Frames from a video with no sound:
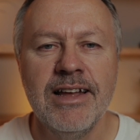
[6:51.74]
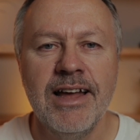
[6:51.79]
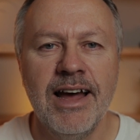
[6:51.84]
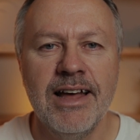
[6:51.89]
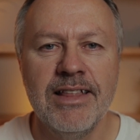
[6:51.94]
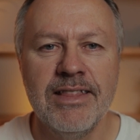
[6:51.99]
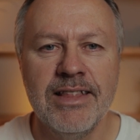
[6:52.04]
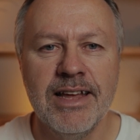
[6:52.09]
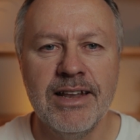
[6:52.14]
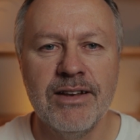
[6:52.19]

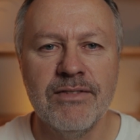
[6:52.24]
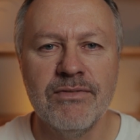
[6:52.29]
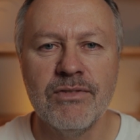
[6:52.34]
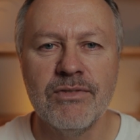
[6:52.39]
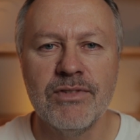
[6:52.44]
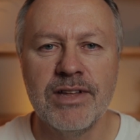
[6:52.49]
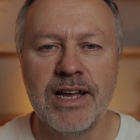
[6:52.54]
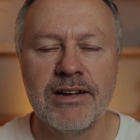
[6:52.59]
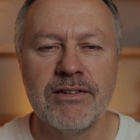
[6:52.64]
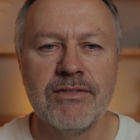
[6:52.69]
at the end of
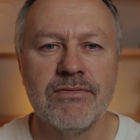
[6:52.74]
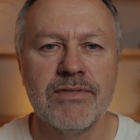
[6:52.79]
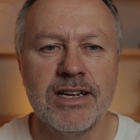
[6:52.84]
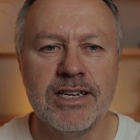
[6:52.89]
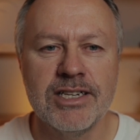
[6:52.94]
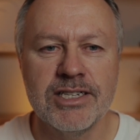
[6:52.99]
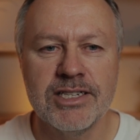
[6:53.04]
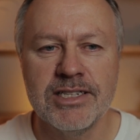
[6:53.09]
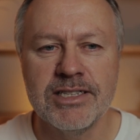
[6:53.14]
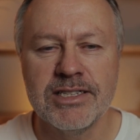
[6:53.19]
all the
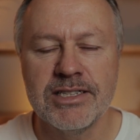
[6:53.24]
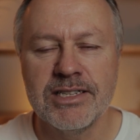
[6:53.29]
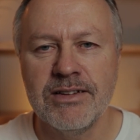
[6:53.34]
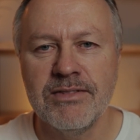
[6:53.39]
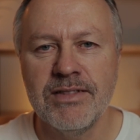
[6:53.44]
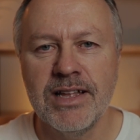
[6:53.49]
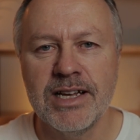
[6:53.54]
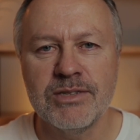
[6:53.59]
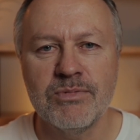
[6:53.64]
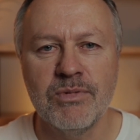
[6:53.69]
aggravation.
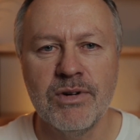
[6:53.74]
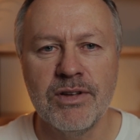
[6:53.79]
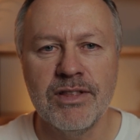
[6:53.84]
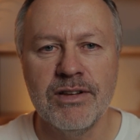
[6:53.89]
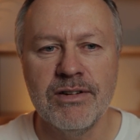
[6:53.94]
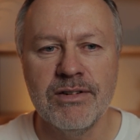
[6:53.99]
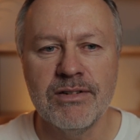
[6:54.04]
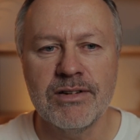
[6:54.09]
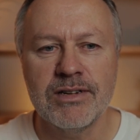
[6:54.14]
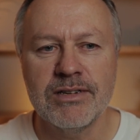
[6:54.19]
So that's worth
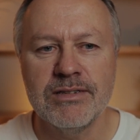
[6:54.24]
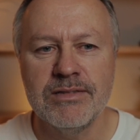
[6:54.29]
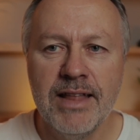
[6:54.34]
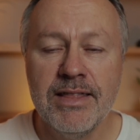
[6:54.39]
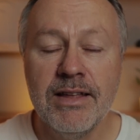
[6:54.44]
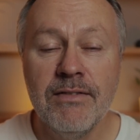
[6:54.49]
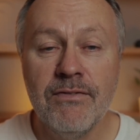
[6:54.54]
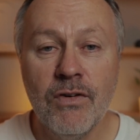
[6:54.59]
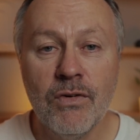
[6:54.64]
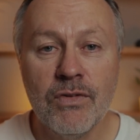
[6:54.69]
a look.
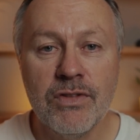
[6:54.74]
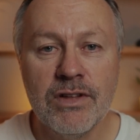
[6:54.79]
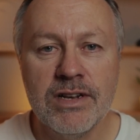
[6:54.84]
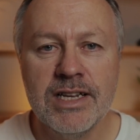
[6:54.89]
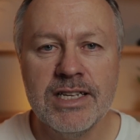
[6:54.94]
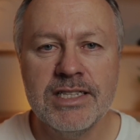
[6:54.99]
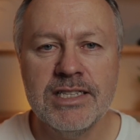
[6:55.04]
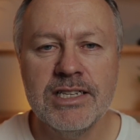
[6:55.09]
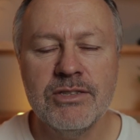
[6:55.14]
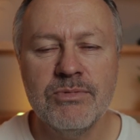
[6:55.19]
And then fourth on
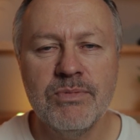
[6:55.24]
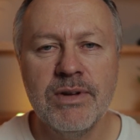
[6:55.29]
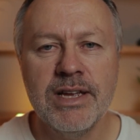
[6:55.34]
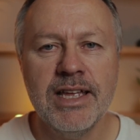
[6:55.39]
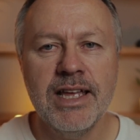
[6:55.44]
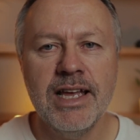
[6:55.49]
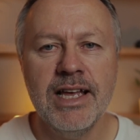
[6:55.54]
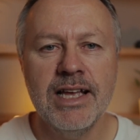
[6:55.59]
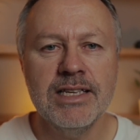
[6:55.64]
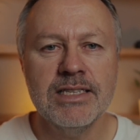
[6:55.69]
the list this
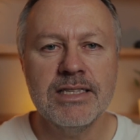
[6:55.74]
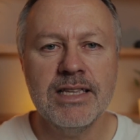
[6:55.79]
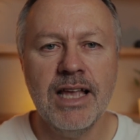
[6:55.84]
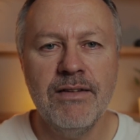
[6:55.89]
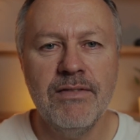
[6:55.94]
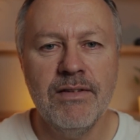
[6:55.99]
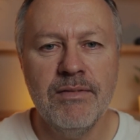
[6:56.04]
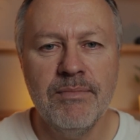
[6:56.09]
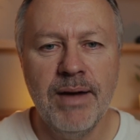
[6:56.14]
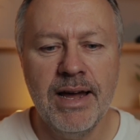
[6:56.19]
week is
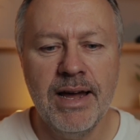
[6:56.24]
David